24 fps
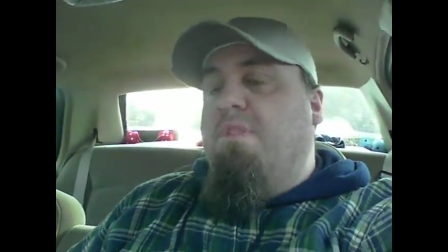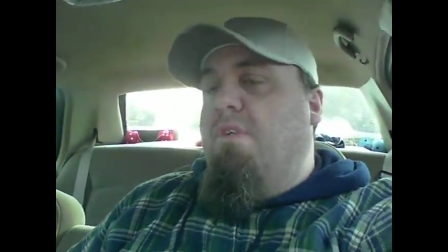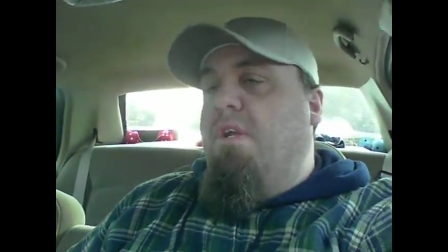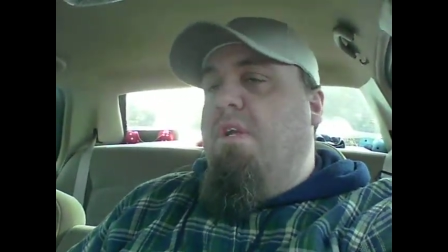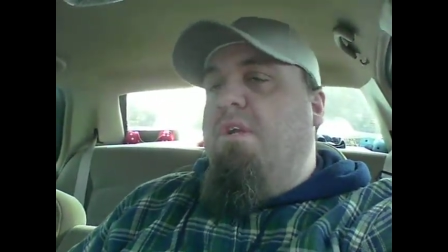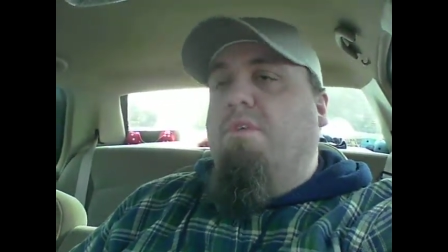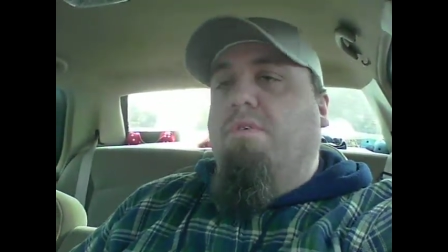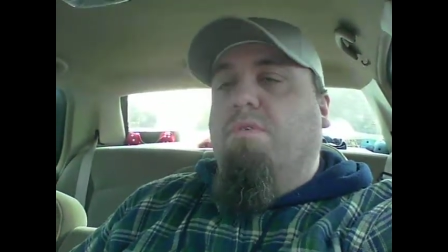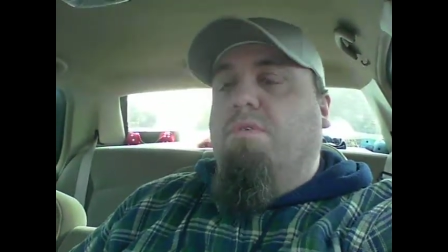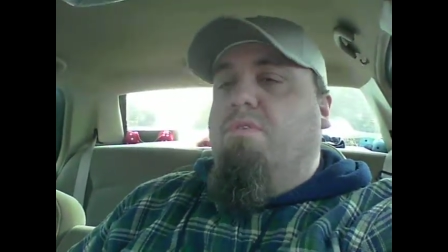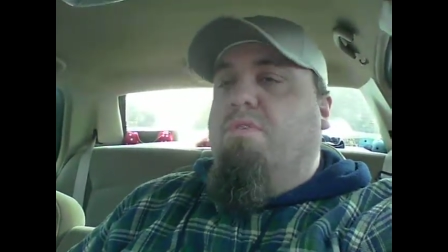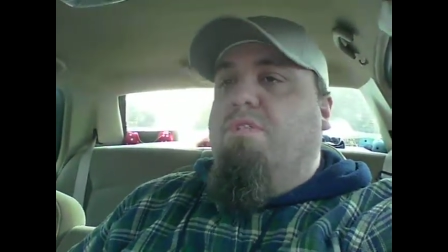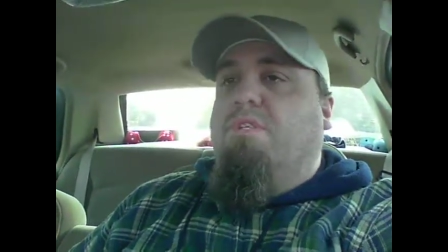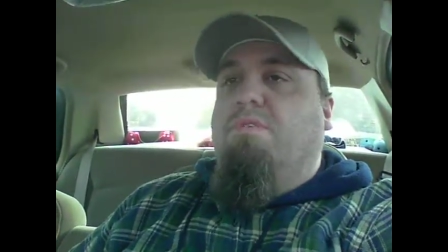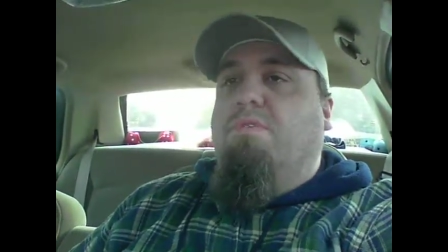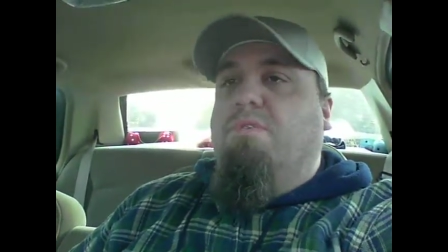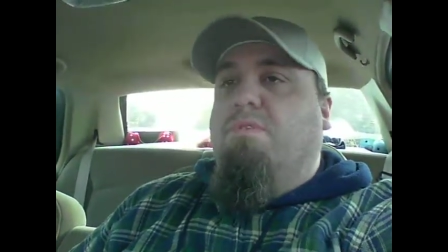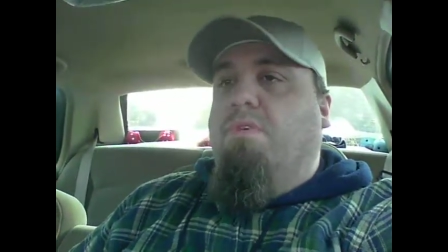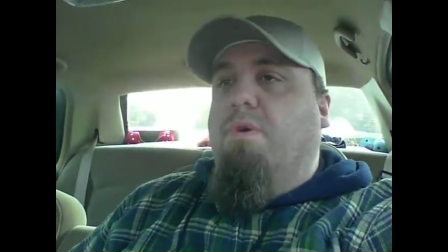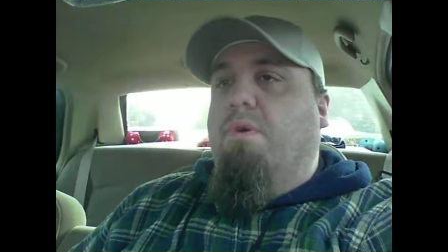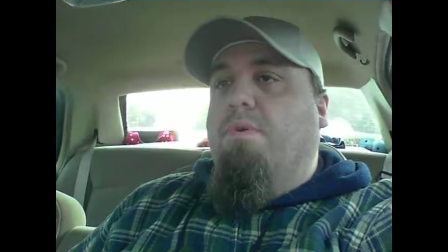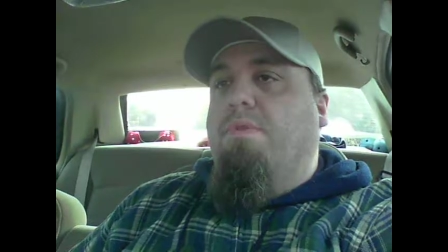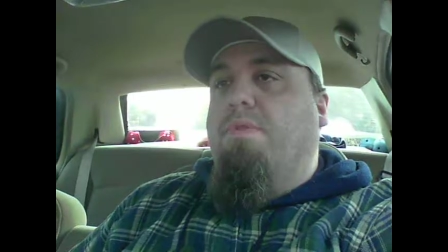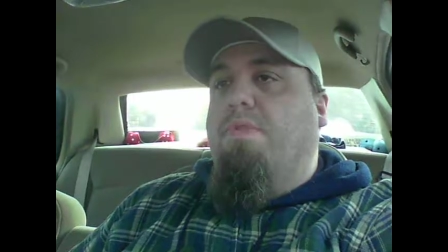I know what she was
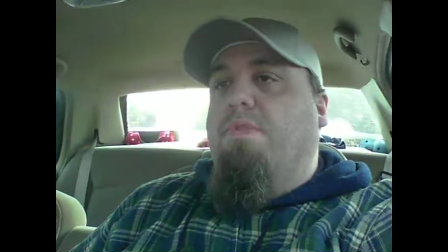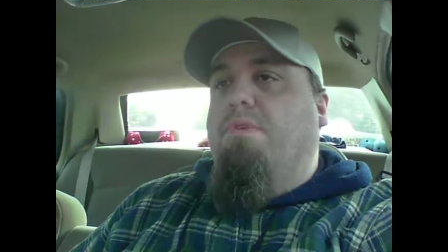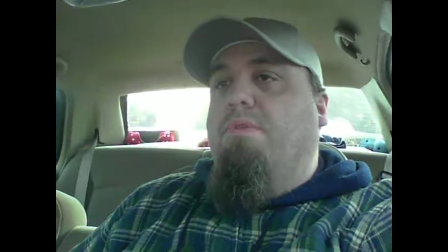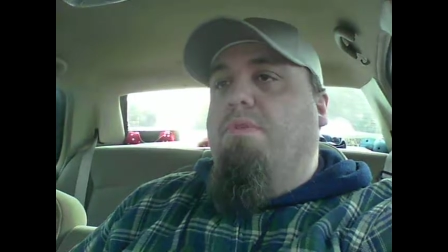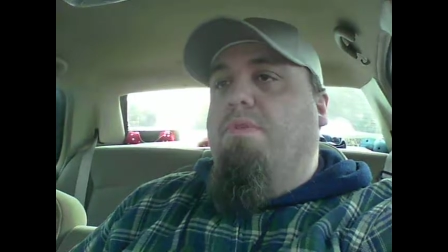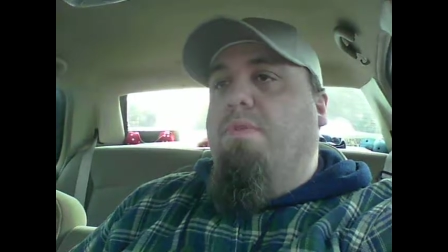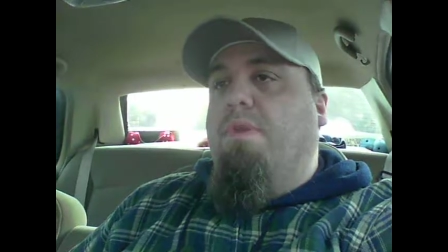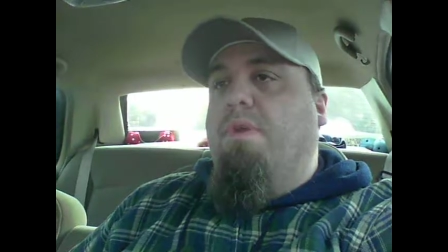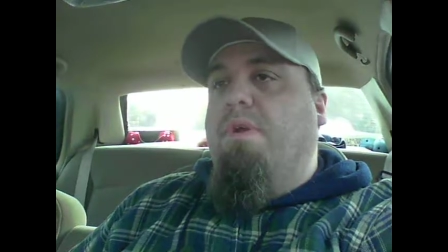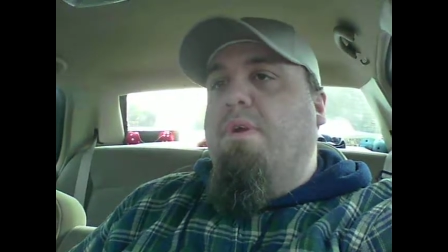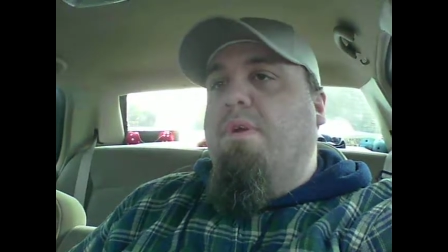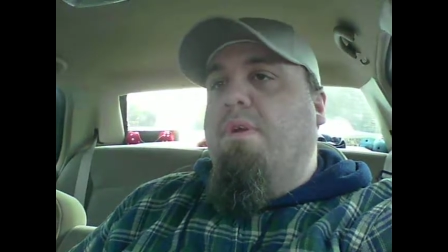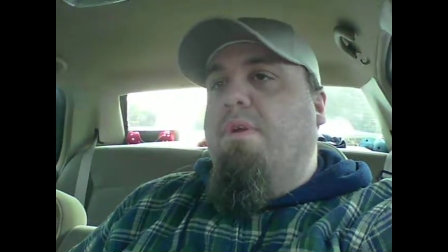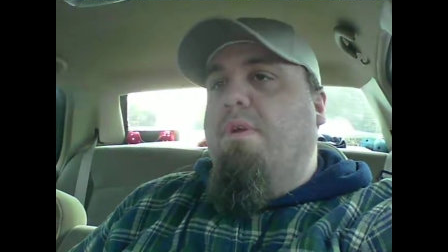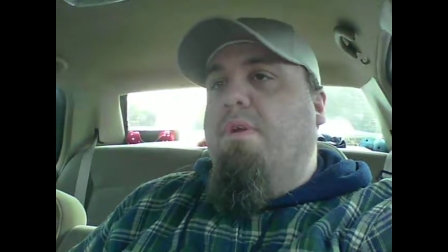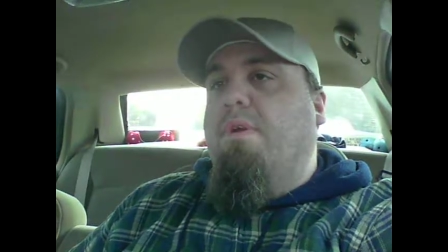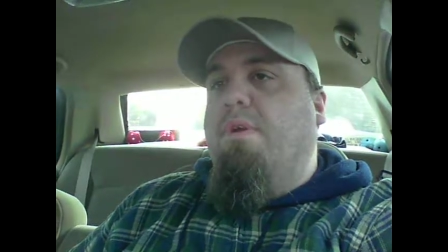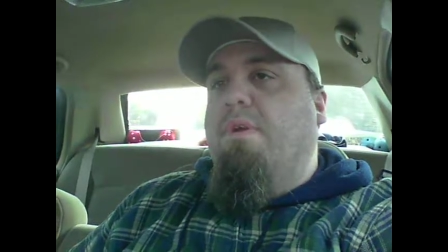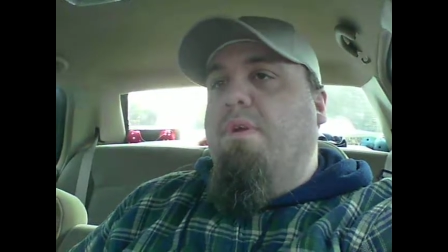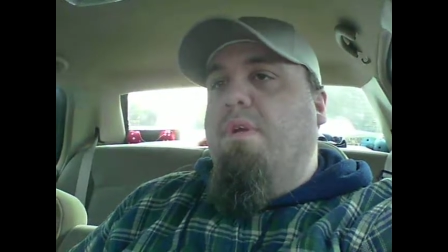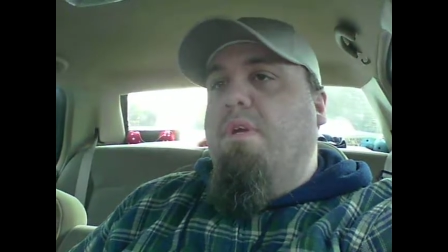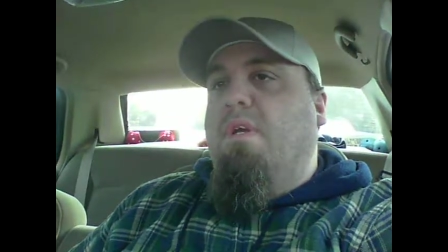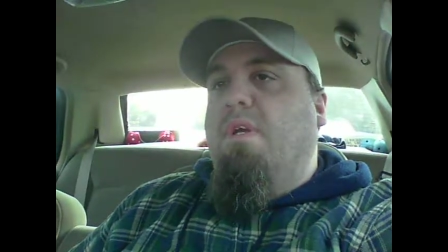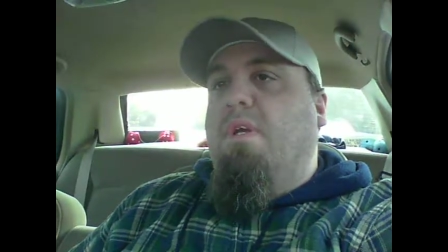going through there
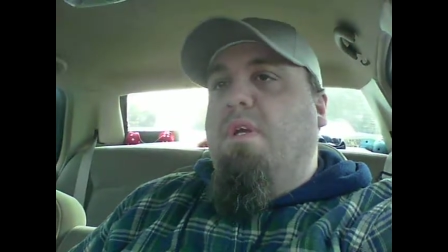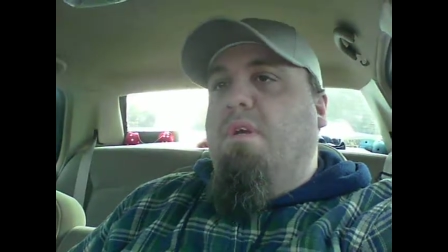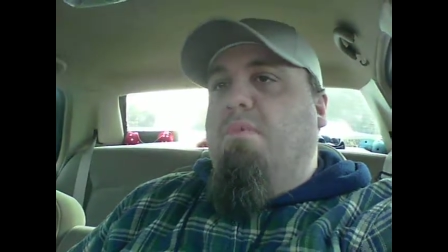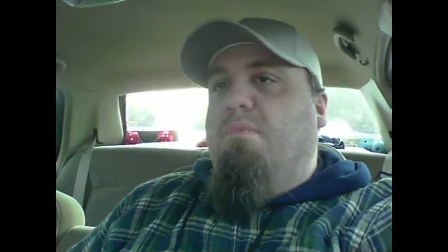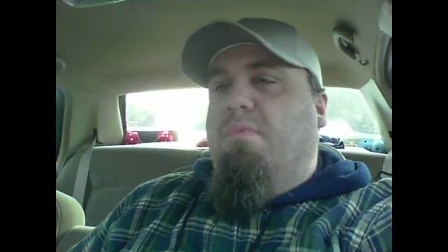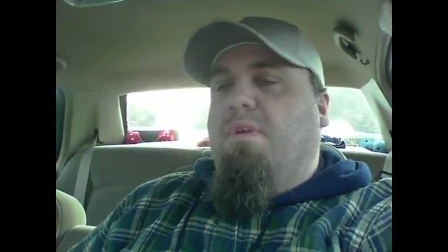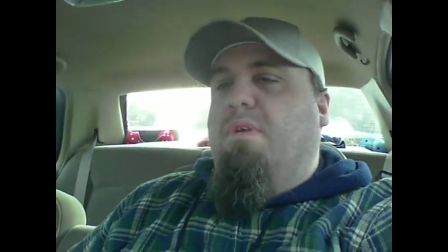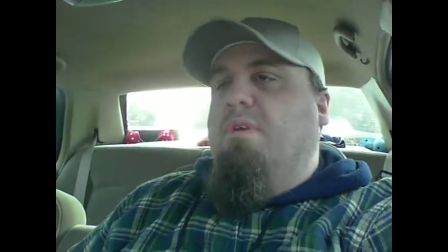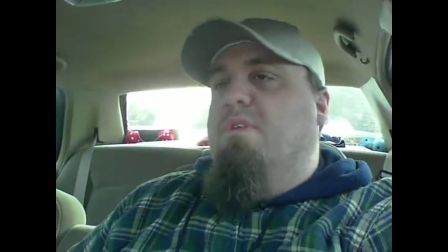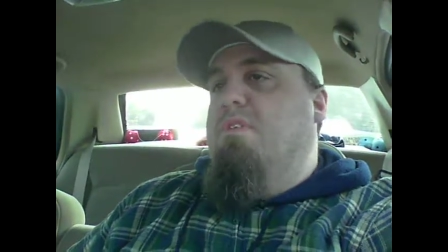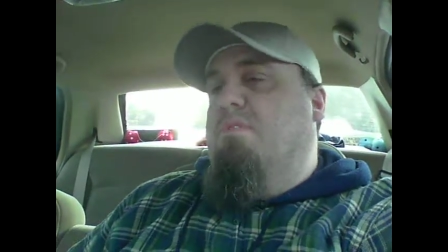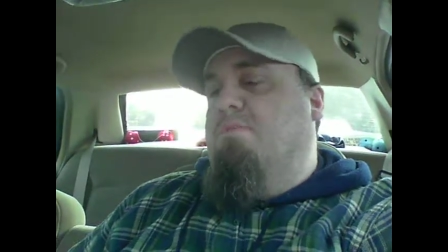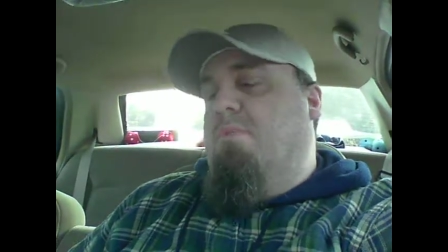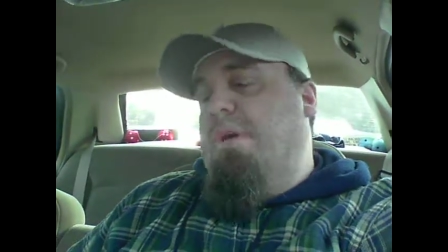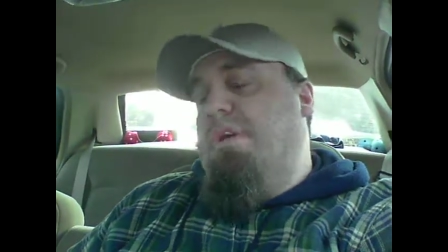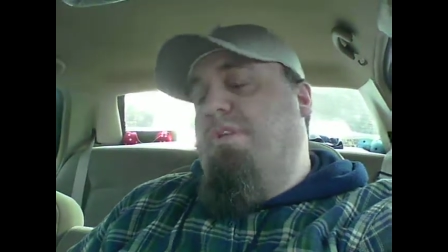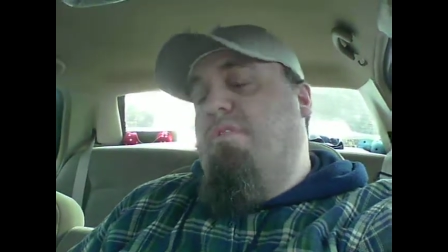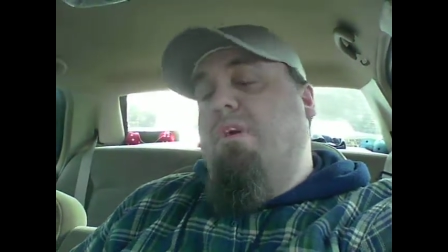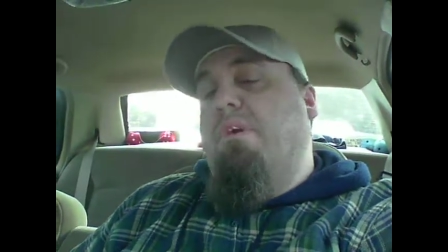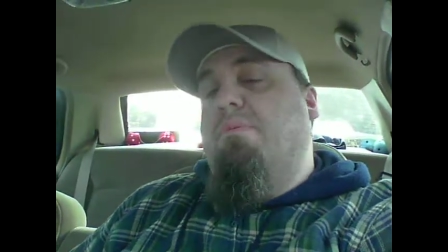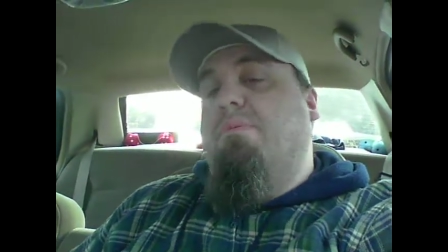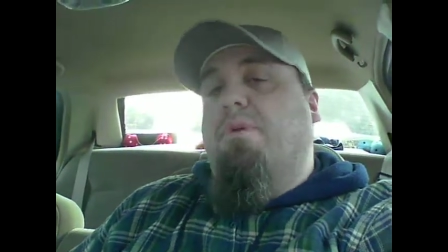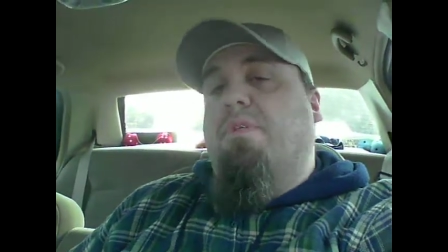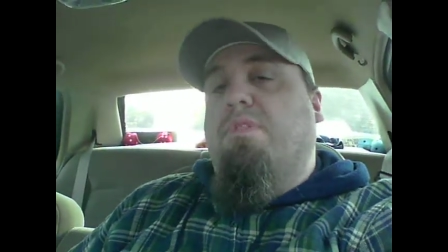because my
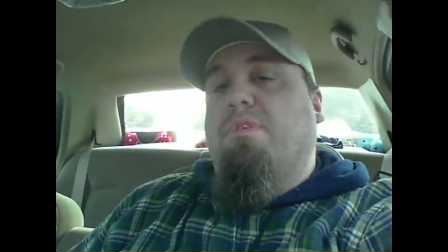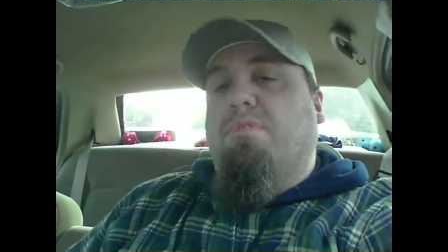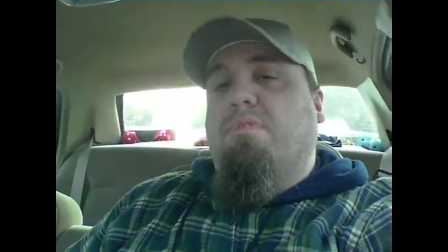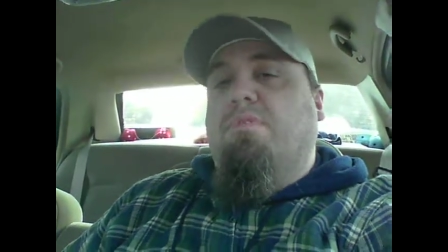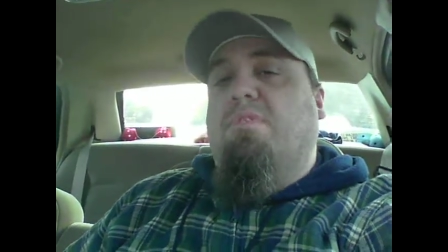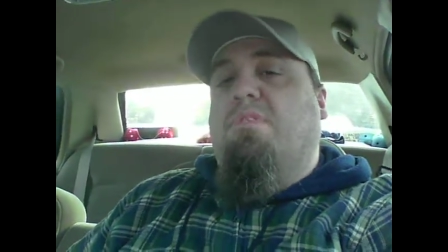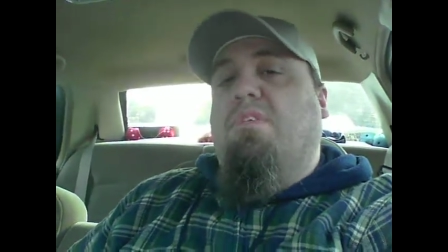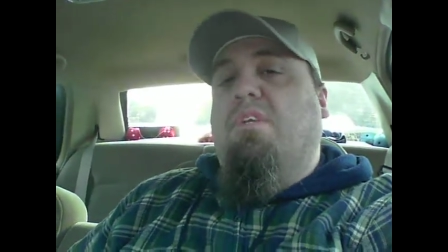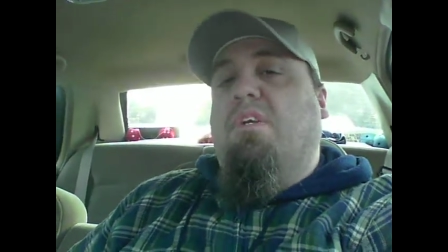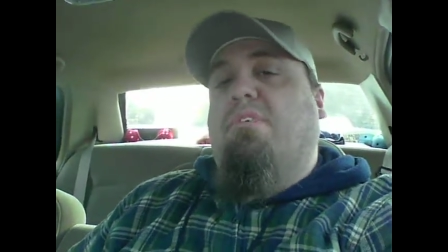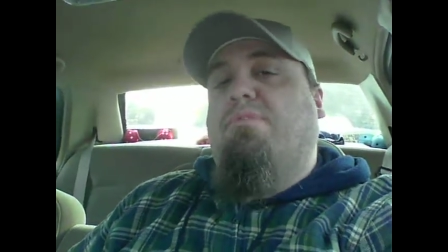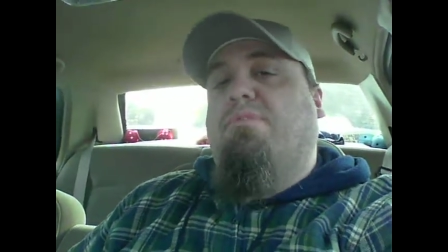grandmother was sick